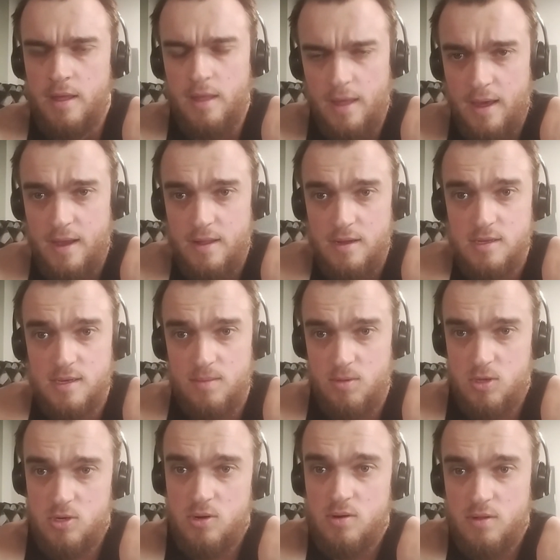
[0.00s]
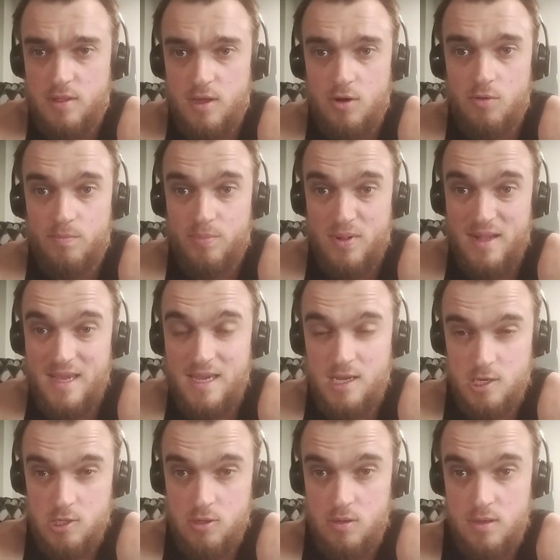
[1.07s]
And anytime you turn on the
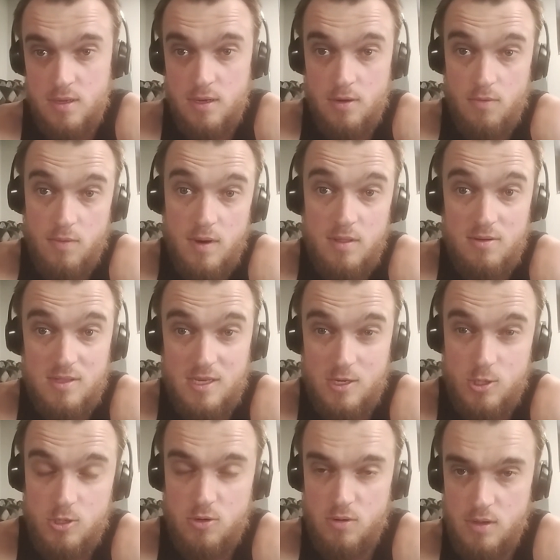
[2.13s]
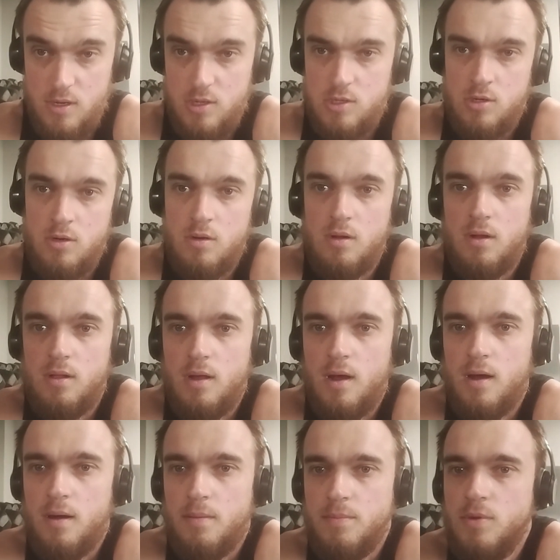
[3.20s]
obliques, whether it's external or internal,
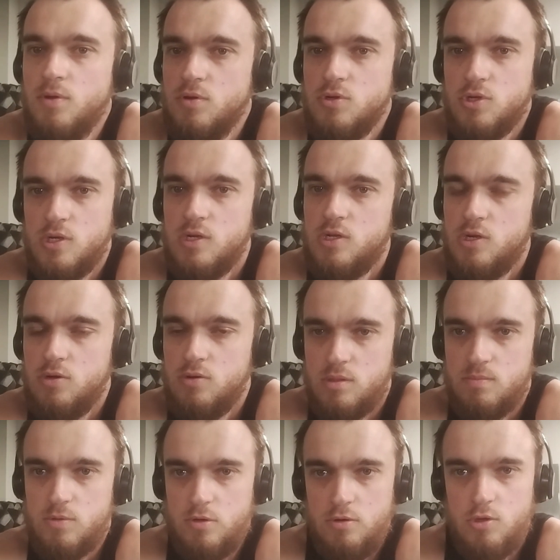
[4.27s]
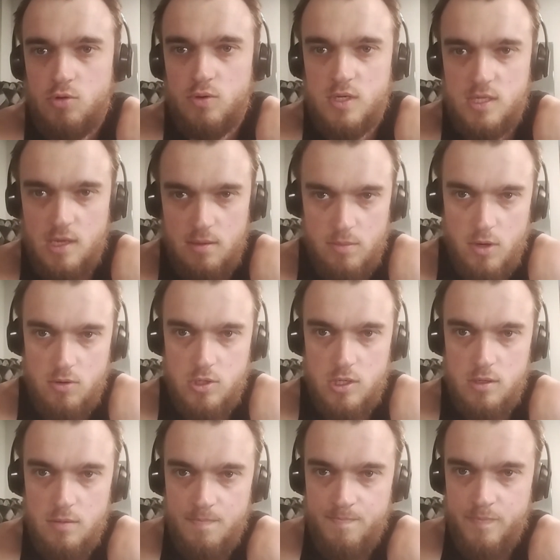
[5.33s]
you usually do some sort of twisting
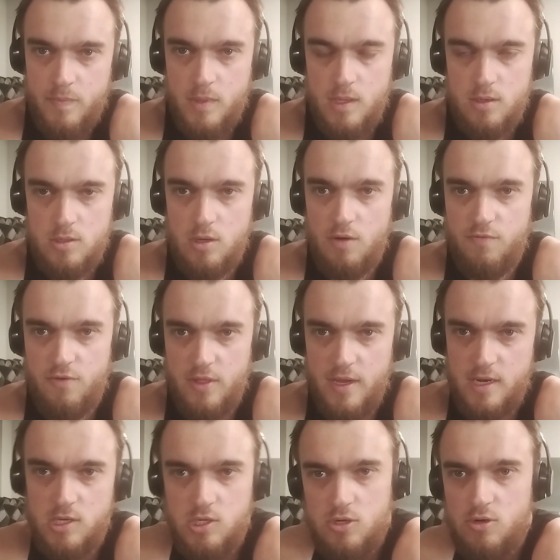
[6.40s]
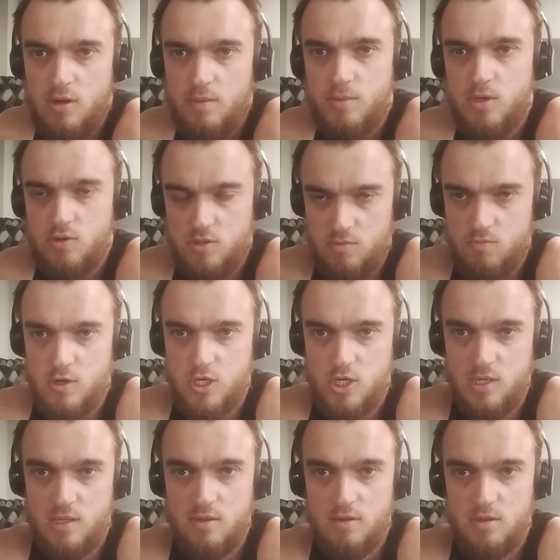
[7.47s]
motion. So for the external, I'm going to do some
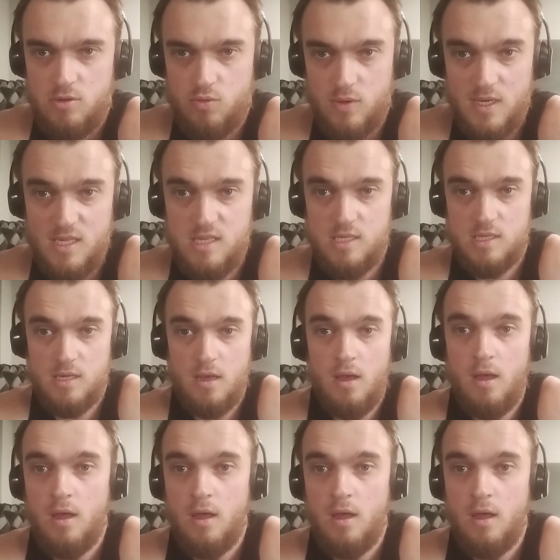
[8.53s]
Russian twists,